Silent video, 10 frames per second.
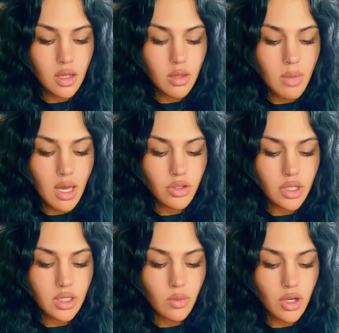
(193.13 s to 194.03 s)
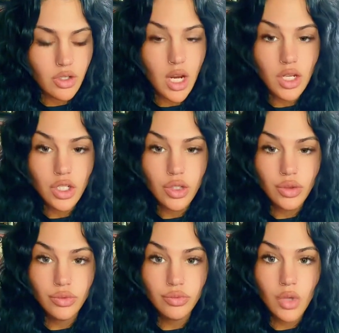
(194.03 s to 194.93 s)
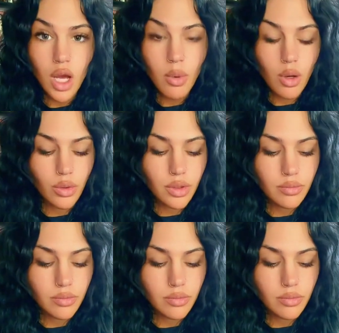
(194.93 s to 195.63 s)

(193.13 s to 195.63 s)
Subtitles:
the boundaries that we are trying to uphold.